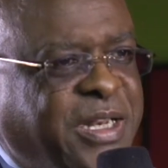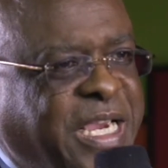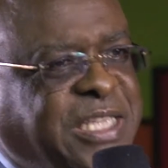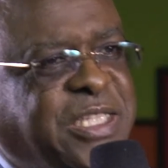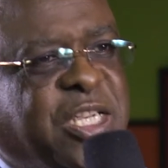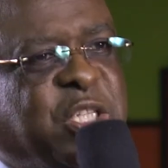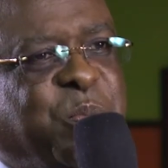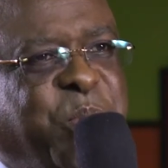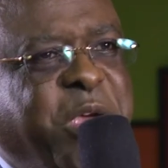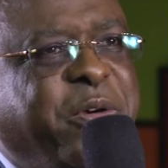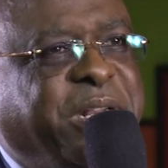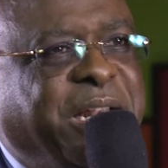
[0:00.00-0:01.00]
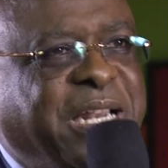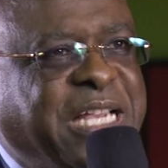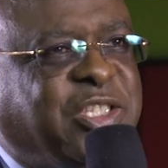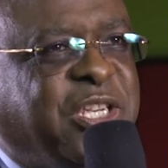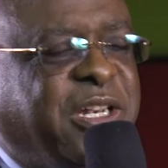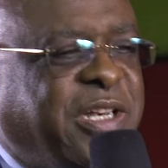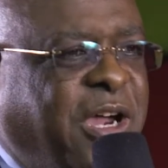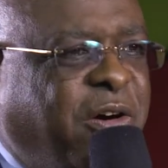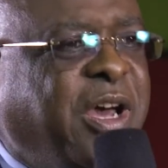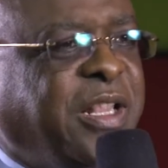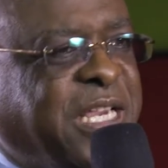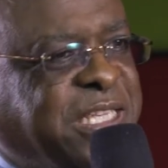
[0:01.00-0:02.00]
That's the spirit that lets you know
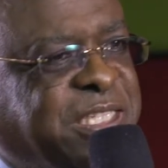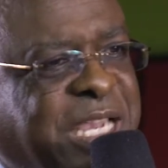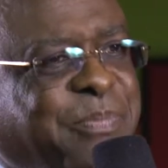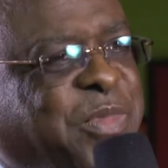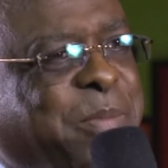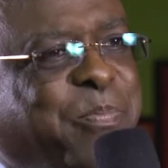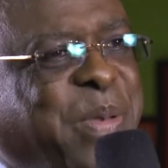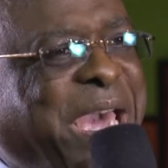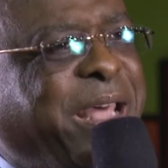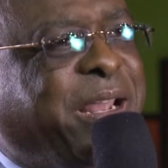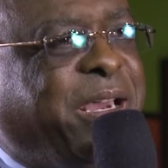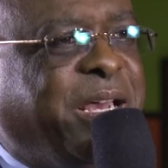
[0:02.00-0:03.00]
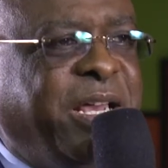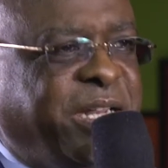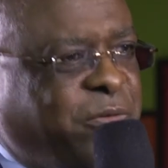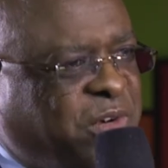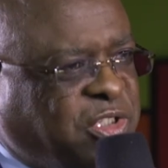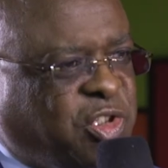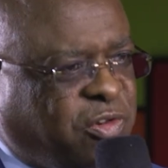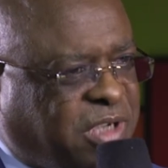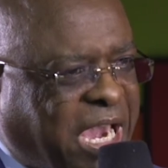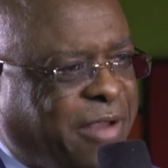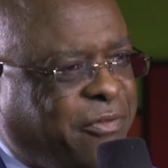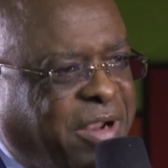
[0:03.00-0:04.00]
there's something better than what you
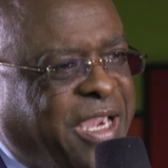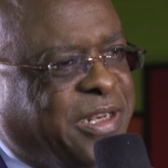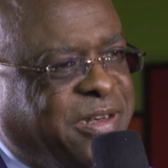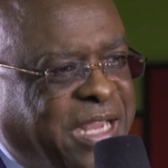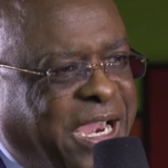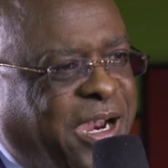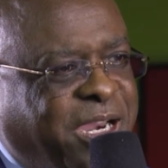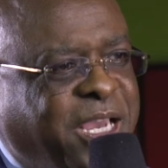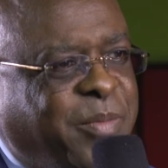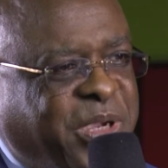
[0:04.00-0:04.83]
got right now.